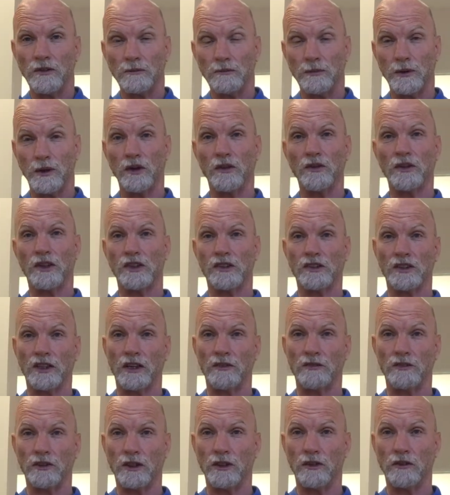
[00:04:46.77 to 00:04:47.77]
beyond its
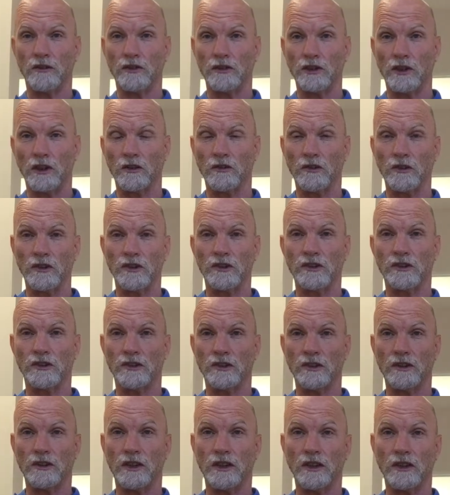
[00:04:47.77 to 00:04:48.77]
safe zone of
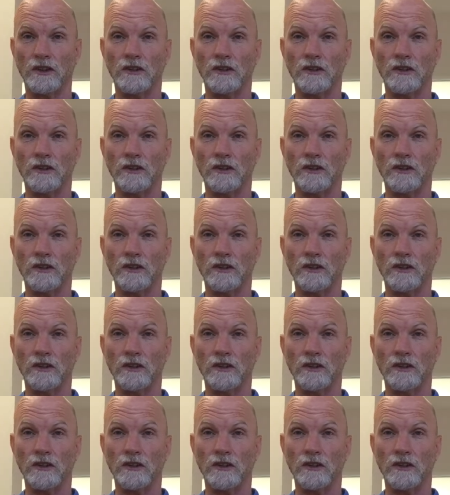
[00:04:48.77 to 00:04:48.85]
tolerance